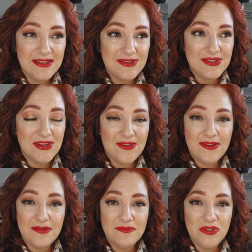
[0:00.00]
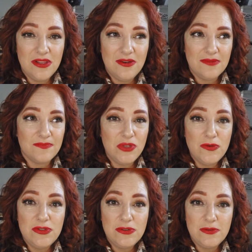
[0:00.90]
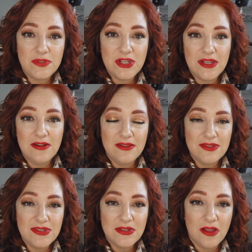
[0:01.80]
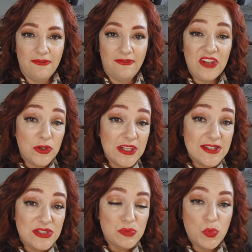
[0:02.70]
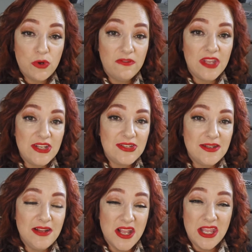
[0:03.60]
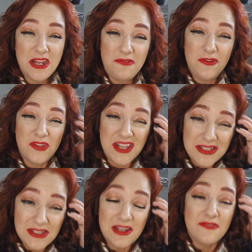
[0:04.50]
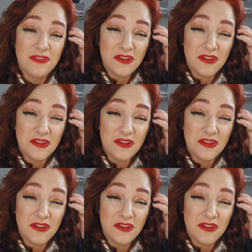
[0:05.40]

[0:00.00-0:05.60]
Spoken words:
There's another YouTube channel. It's Fearless Motivation. And if you like stuff to